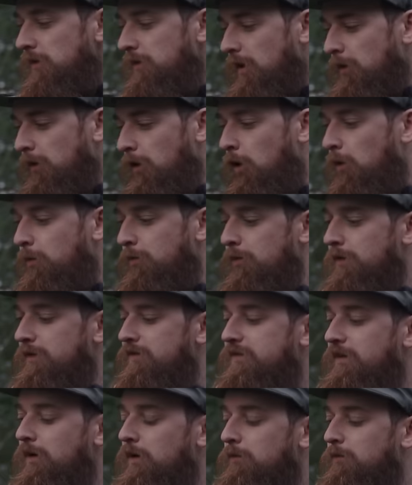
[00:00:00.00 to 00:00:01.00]
Now the hopper
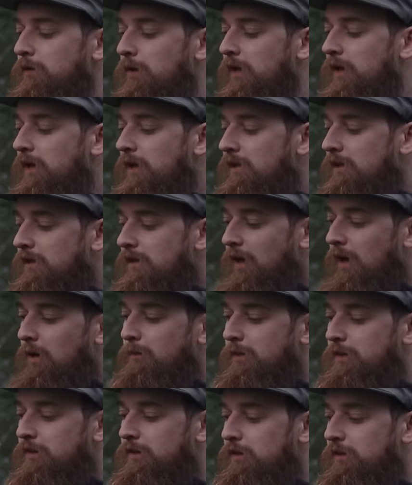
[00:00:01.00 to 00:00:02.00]
itself
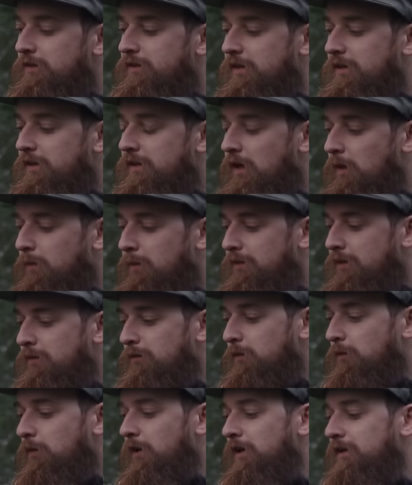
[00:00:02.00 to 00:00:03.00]
can be used in a couple of
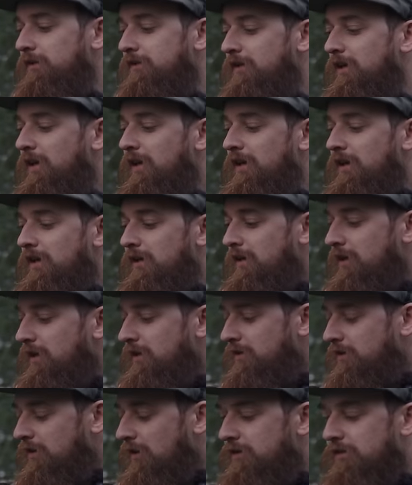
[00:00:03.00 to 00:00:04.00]
different ways. It
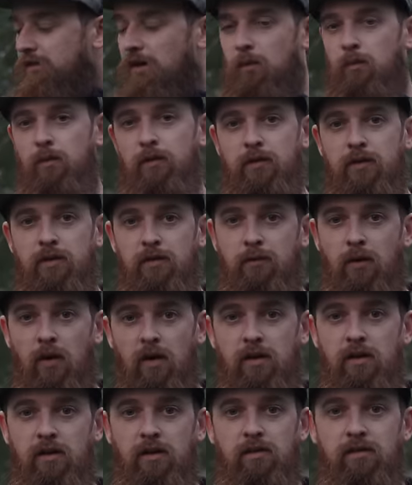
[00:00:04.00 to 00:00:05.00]
does come with a
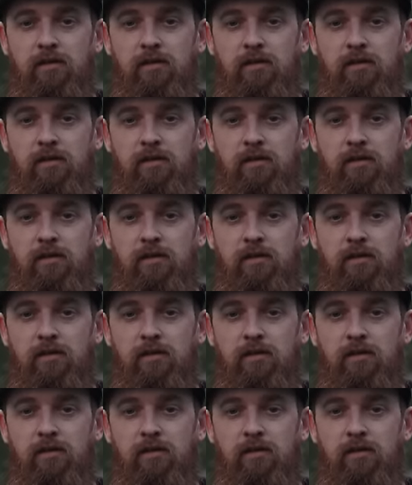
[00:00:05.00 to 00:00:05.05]
divider,